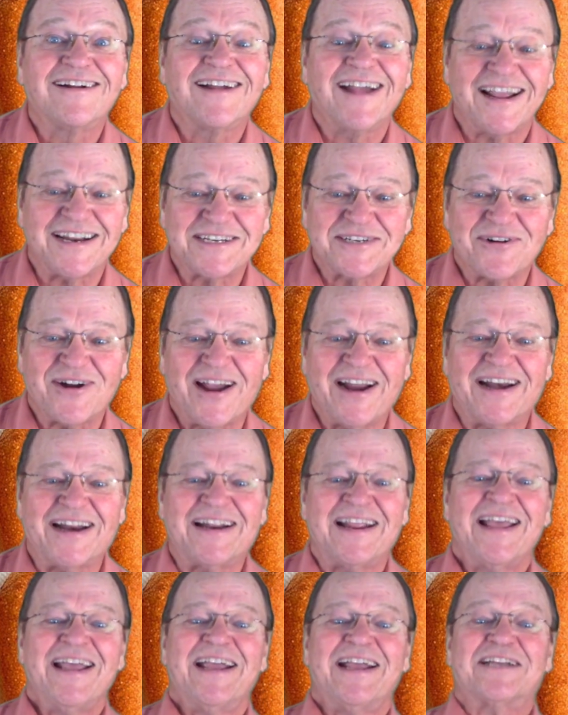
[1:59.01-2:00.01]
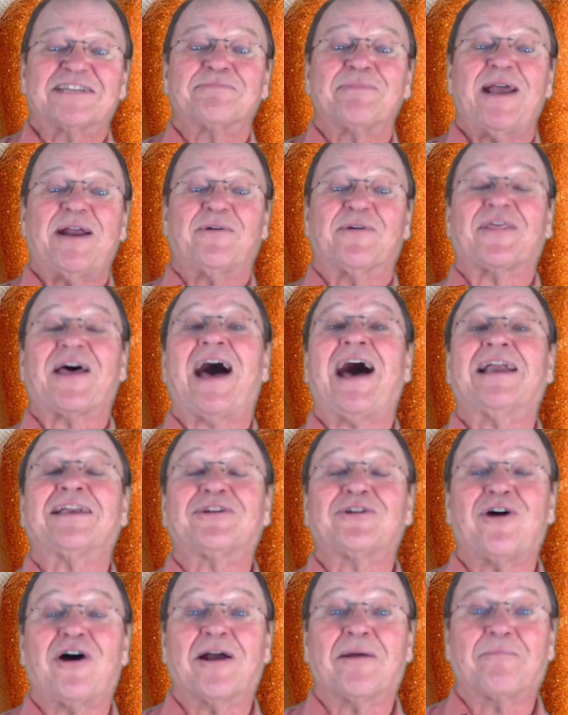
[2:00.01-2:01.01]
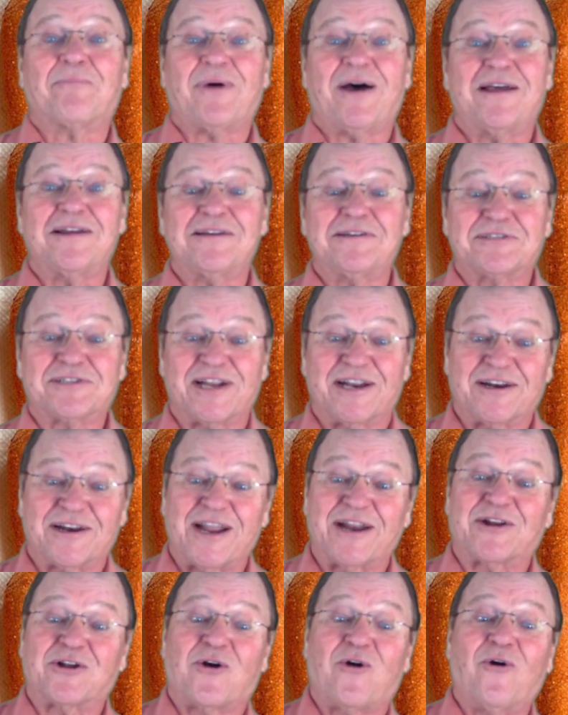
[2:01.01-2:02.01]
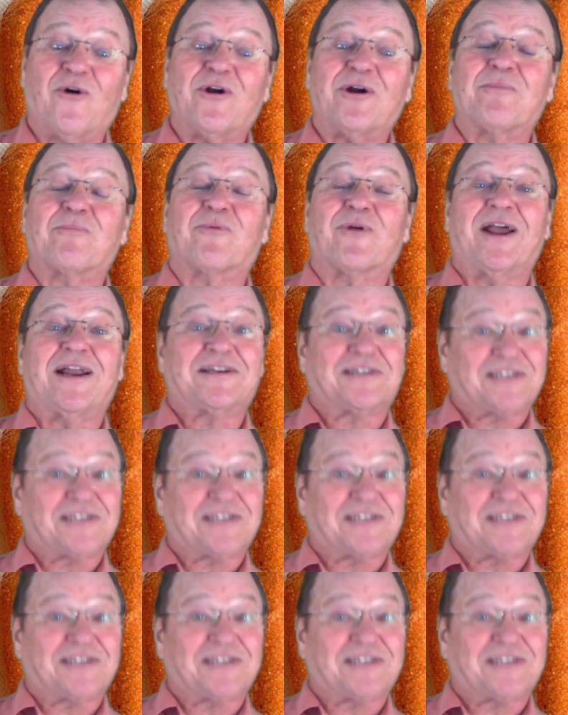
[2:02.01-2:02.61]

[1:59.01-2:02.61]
That's right, it's made with hot dog buns and cornbread.